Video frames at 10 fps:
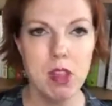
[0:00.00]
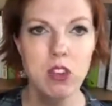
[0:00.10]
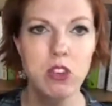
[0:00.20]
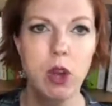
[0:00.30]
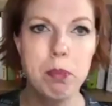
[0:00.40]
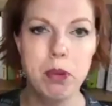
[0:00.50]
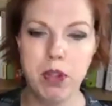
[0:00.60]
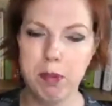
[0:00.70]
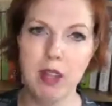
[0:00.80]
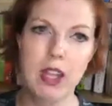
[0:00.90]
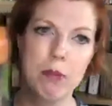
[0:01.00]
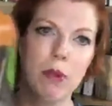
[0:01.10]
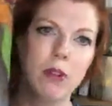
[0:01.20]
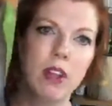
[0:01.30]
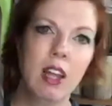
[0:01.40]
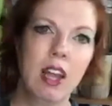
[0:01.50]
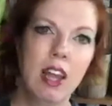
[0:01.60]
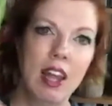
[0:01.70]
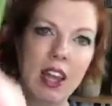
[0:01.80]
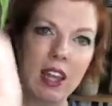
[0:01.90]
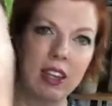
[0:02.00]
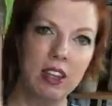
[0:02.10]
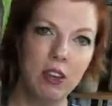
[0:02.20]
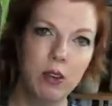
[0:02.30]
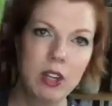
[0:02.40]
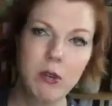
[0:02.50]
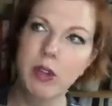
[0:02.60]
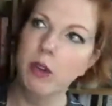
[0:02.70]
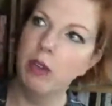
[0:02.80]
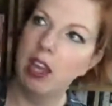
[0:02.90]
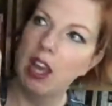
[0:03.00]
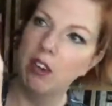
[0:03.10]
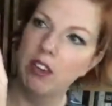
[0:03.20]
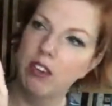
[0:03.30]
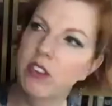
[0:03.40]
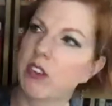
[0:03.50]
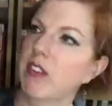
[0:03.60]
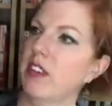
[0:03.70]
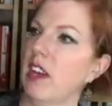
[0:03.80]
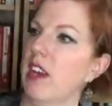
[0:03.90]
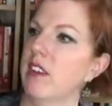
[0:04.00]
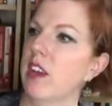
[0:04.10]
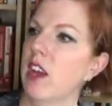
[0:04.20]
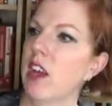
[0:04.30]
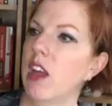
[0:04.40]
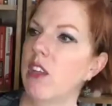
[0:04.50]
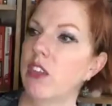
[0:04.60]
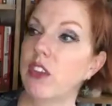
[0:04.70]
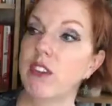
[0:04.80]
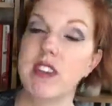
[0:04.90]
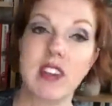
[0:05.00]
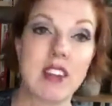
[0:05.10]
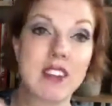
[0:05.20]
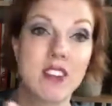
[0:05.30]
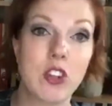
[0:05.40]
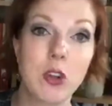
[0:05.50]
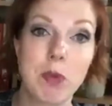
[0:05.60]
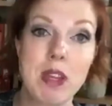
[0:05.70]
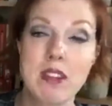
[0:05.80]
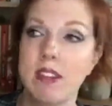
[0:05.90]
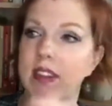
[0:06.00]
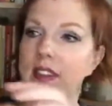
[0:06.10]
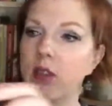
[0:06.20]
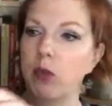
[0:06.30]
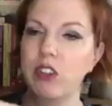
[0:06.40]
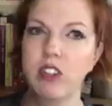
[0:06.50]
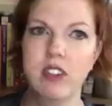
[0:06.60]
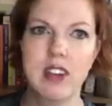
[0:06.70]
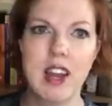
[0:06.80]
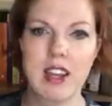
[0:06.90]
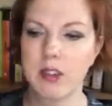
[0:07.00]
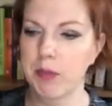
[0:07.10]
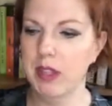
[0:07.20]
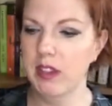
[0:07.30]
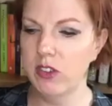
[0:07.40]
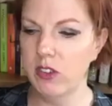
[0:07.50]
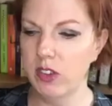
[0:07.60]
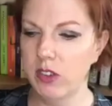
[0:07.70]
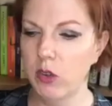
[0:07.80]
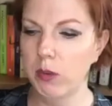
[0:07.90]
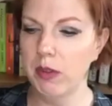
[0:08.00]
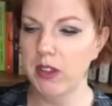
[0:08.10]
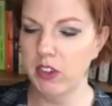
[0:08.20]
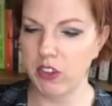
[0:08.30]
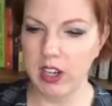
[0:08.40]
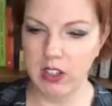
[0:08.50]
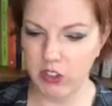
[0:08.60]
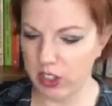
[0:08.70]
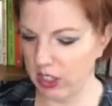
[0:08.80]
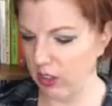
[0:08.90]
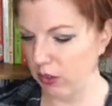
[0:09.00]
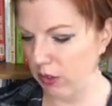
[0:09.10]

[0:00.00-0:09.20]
So I pulled up the label, and here we go, the calories, the serving size. The serving size is 2 pieces, which is nice because normally they're trying to trick you.